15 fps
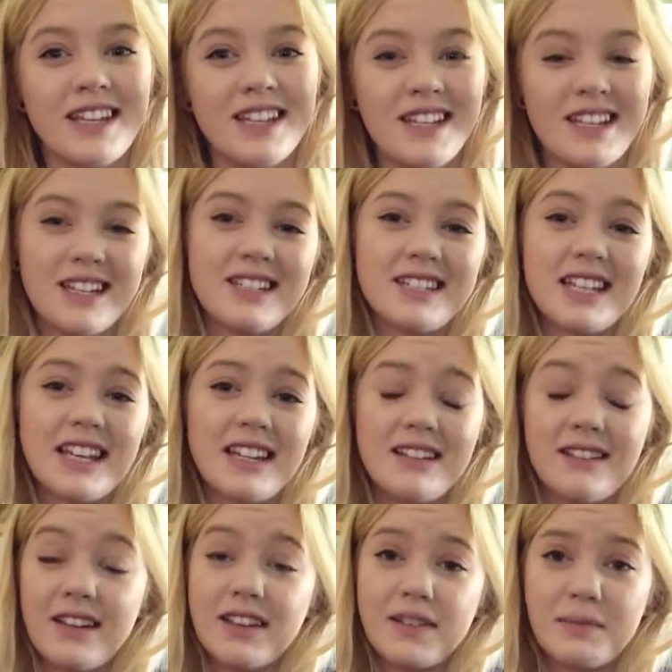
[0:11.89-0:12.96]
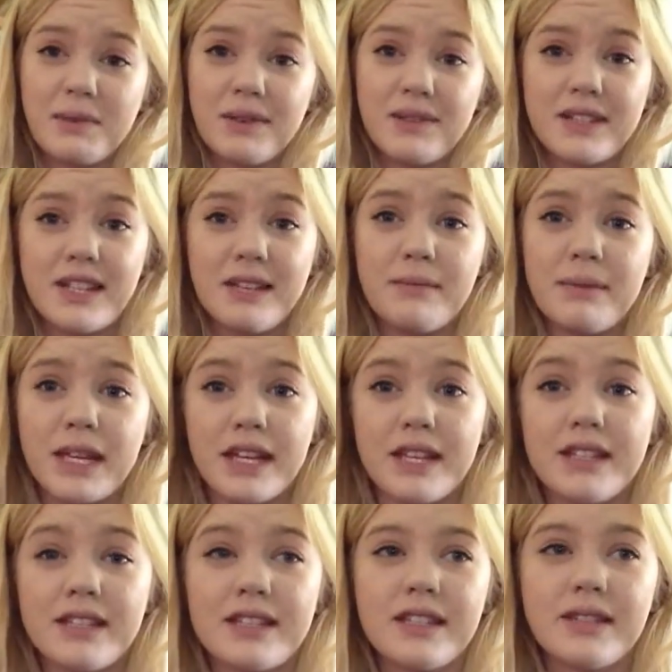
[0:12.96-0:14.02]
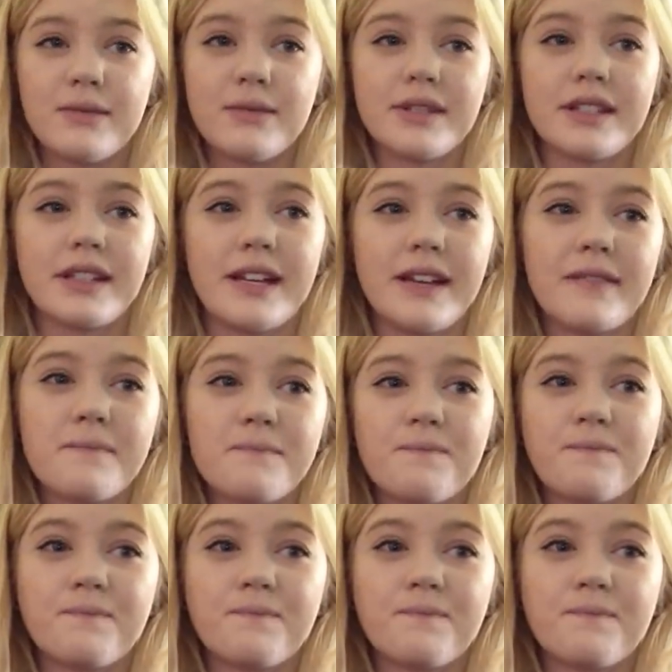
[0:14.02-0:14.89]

and then I decided not to post it because it was like,